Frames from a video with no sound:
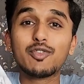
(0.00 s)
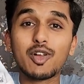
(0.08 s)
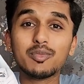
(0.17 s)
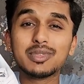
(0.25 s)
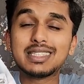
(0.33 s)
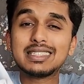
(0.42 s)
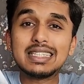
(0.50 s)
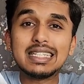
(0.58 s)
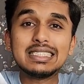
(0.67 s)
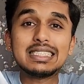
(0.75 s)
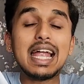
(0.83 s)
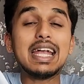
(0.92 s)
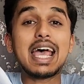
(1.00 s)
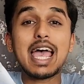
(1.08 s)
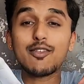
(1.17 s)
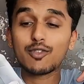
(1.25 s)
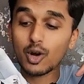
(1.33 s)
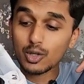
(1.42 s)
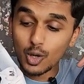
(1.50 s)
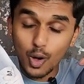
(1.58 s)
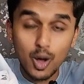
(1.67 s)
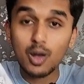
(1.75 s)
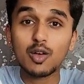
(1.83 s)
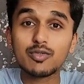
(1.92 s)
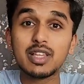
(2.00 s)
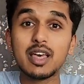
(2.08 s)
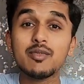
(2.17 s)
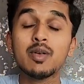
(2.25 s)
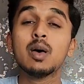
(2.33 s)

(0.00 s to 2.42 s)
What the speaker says: from this list, and I have got all of them